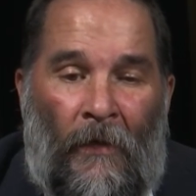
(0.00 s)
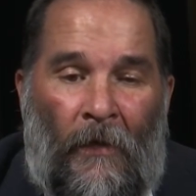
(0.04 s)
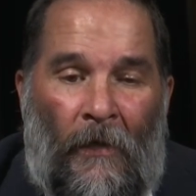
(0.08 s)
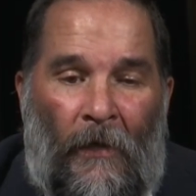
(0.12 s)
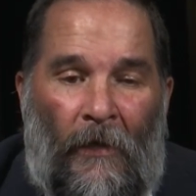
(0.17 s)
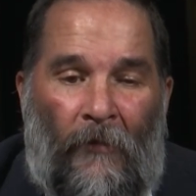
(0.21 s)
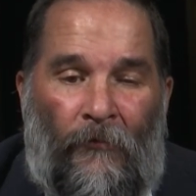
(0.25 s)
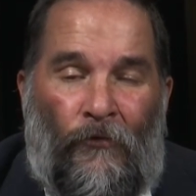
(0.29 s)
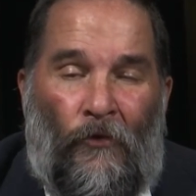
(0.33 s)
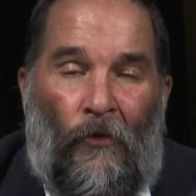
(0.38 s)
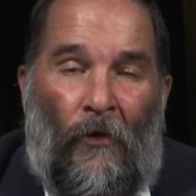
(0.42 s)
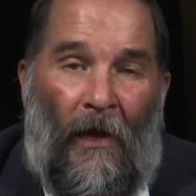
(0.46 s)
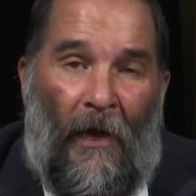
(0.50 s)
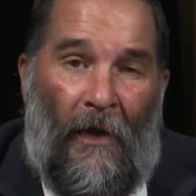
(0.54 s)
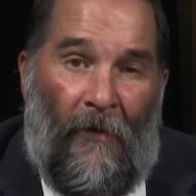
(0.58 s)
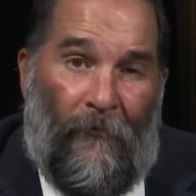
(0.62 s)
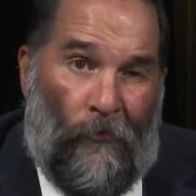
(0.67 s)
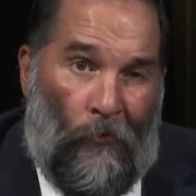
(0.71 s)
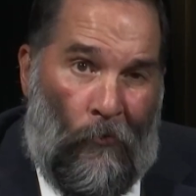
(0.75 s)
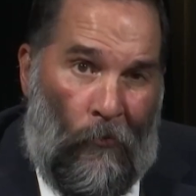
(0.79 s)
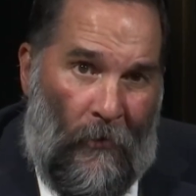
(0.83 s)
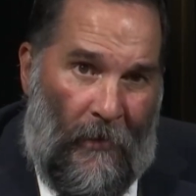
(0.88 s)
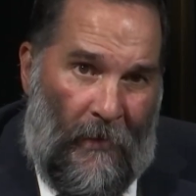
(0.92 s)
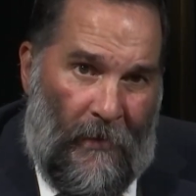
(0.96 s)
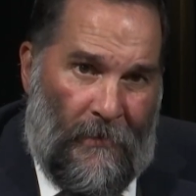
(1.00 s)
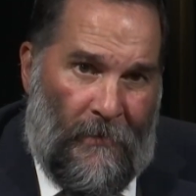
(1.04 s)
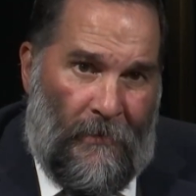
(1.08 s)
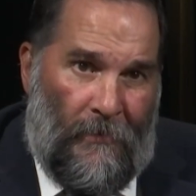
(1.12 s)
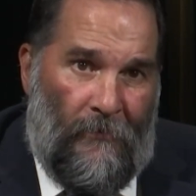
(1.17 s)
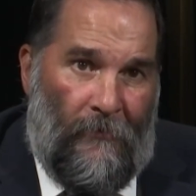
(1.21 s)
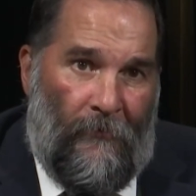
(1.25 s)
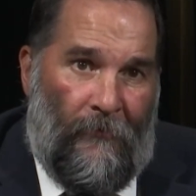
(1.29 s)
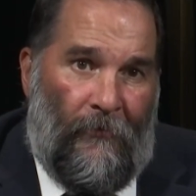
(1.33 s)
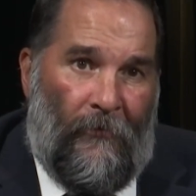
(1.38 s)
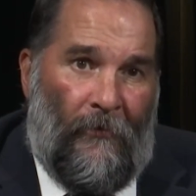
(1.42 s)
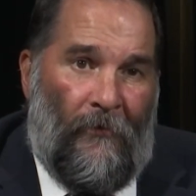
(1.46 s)
If you have
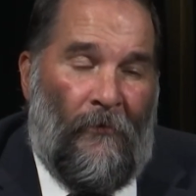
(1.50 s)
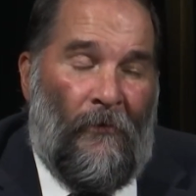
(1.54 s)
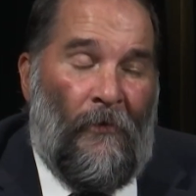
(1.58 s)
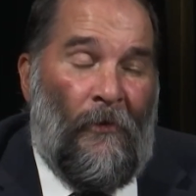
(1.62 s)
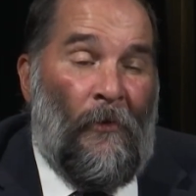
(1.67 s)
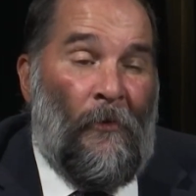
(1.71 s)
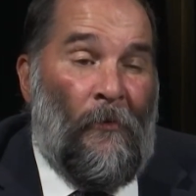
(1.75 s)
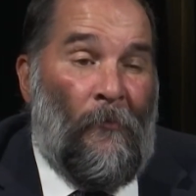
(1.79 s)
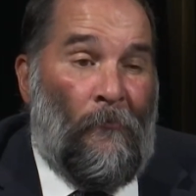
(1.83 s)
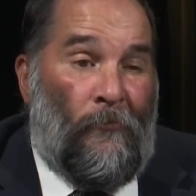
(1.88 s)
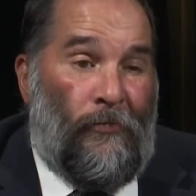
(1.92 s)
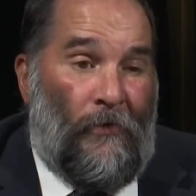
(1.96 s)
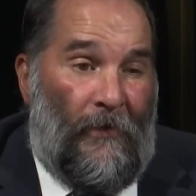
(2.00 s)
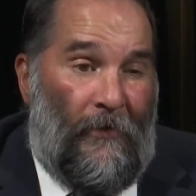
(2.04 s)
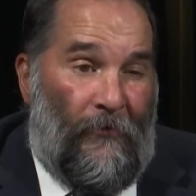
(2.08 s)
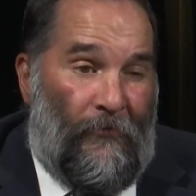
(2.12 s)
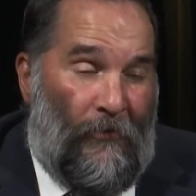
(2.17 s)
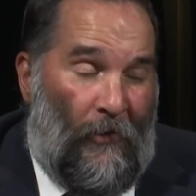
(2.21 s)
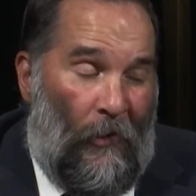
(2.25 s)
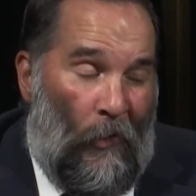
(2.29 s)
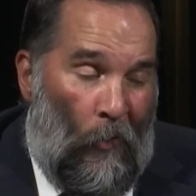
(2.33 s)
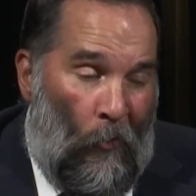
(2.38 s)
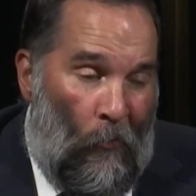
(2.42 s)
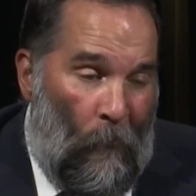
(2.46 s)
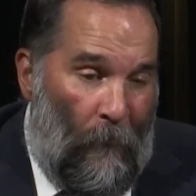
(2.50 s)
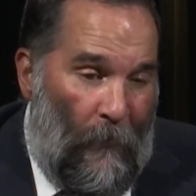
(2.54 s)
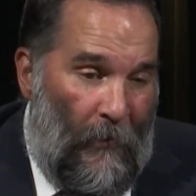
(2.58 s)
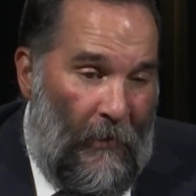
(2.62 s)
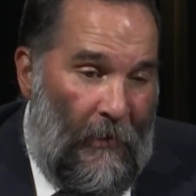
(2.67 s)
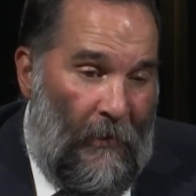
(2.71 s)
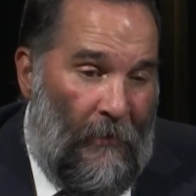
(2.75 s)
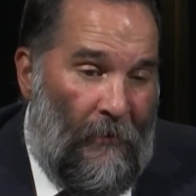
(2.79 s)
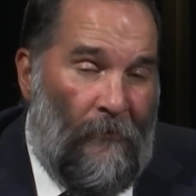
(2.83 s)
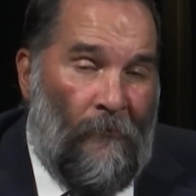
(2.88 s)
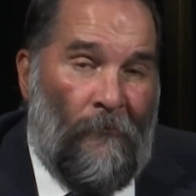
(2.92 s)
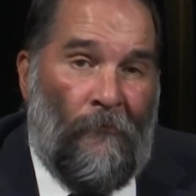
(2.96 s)
questions, please call
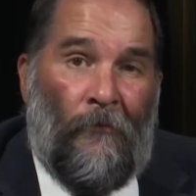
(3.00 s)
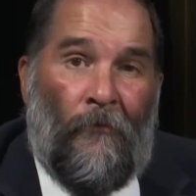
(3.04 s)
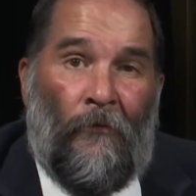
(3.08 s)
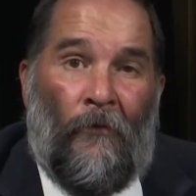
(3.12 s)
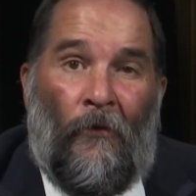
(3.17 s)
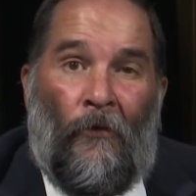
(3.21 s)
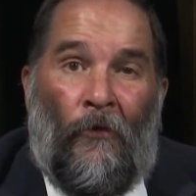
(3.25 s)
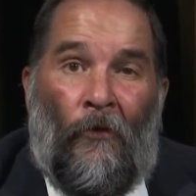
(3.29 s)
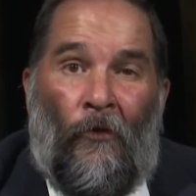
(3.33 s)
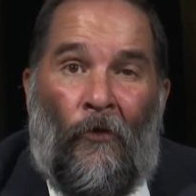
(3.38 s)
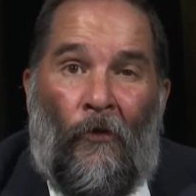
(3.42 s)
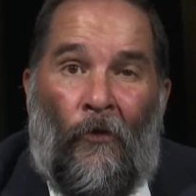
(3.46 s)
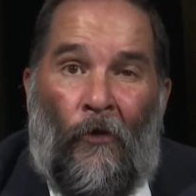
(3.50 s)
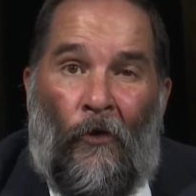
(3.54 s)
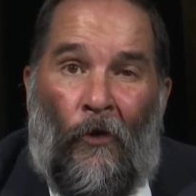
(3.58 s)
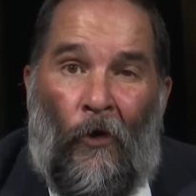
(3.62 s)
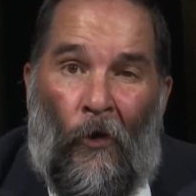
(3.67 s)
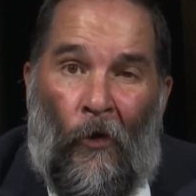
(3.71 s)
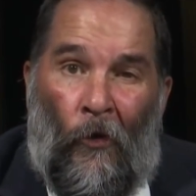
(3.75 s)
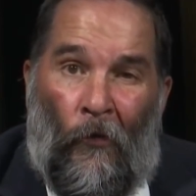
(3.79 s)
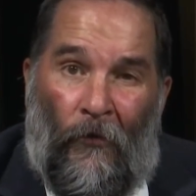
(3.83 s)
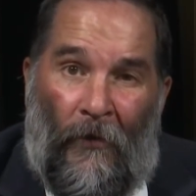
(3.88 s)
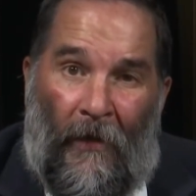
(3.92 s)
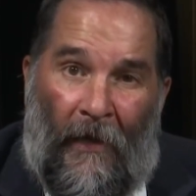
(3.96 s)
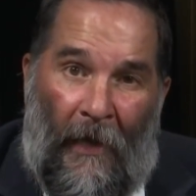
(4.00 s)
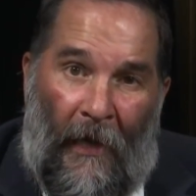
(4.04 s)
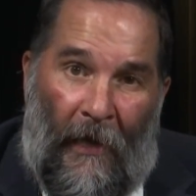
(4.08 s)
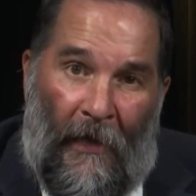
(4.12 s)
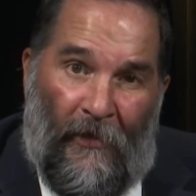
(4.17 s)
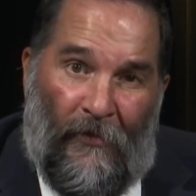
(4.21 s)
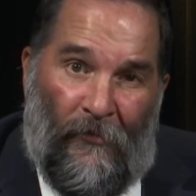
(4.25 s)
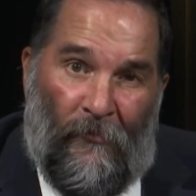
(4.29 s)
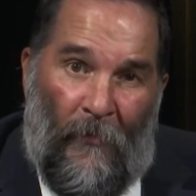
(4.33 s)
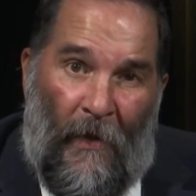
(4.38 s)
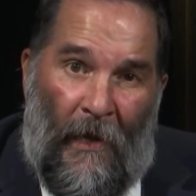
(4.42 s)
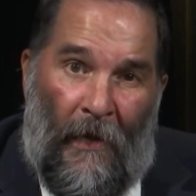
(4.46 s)
me, call the
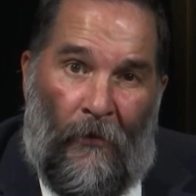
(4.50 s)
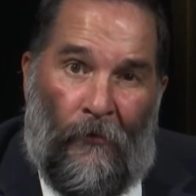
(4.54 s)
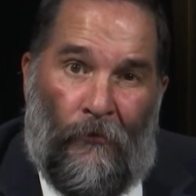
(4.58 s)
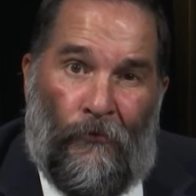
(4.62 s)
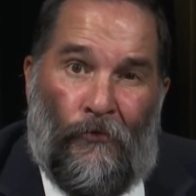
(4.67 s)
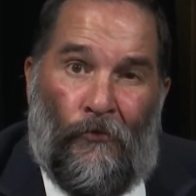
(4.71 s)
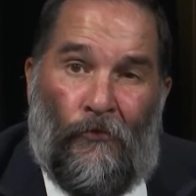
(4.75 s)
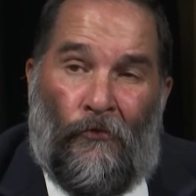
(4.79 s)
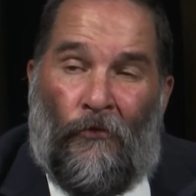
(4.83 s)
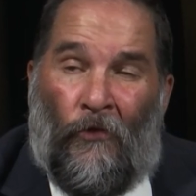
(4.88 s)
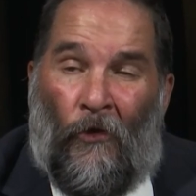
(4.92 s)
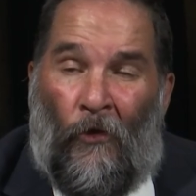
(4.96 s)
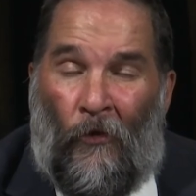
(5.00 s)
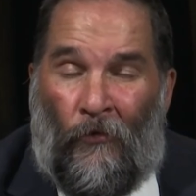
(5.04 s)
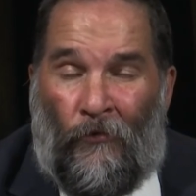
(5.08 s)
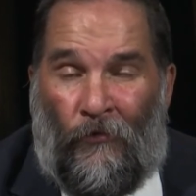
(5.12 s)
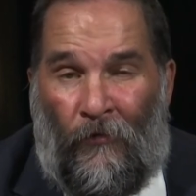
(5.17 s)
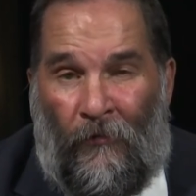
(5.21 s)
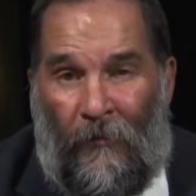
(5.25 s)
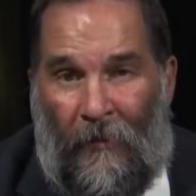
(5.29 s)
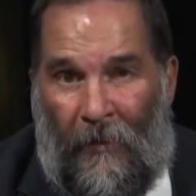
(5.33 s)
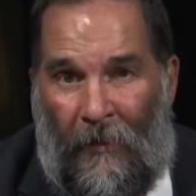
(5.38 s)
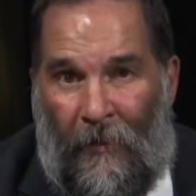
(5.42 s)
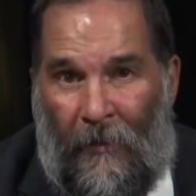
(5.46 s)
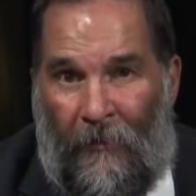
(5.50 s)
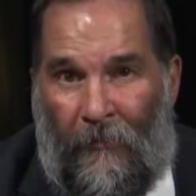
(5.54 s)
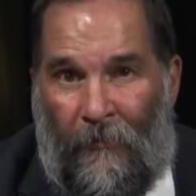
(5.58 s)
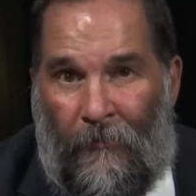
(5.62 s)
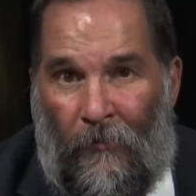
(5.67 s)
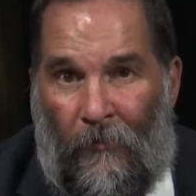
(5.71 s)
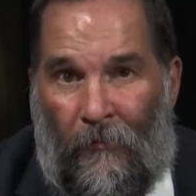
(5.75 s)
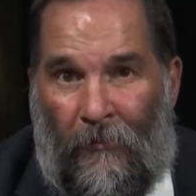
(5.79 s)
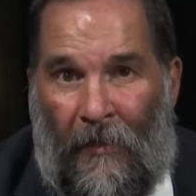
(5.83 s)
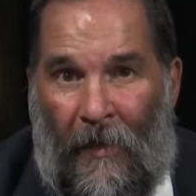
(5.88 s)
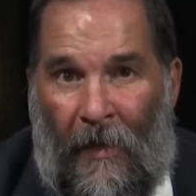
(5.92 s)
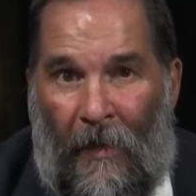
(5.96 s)
case manager, talk to the
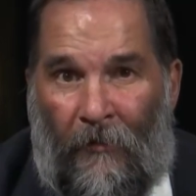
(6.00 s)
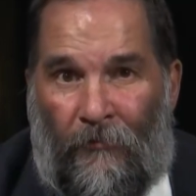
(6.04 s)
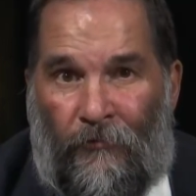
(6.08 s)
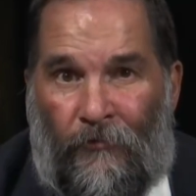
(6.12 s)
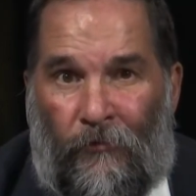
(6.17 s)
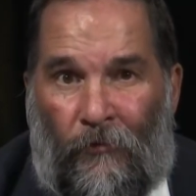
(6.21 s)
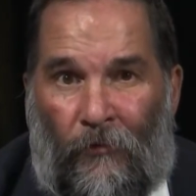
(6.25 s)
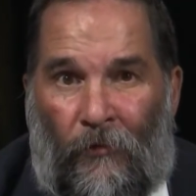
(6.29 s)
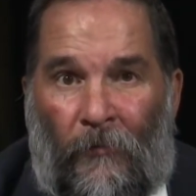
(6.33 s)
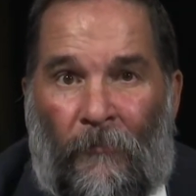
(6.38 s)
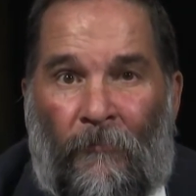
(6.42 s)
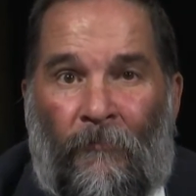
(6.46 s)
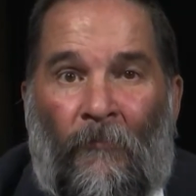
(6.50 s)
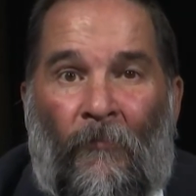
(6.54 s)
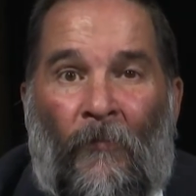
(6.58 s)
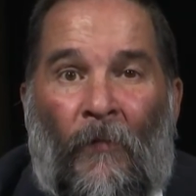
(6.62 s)
EEO counselor,